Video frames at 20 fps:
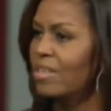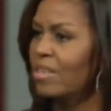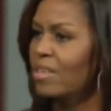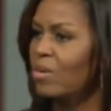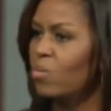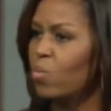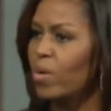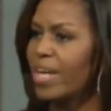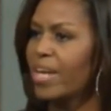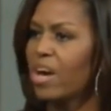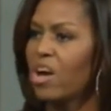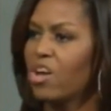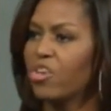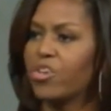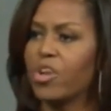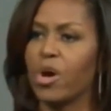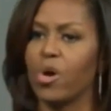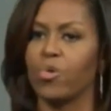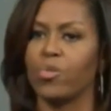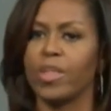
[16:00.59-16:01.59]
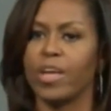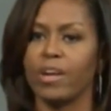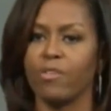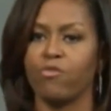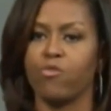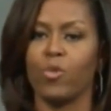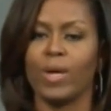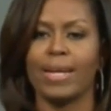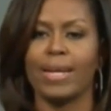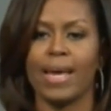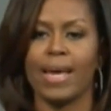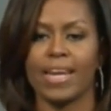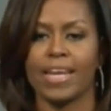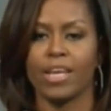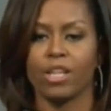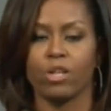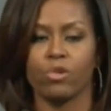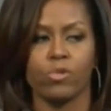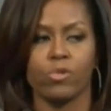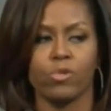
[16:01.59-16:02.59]
we all know that if we let
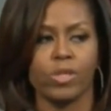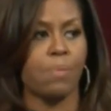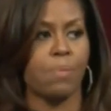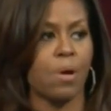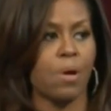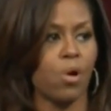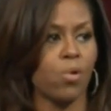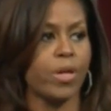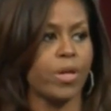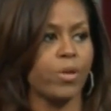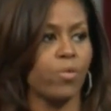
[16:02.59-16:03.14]
Hillary's opponent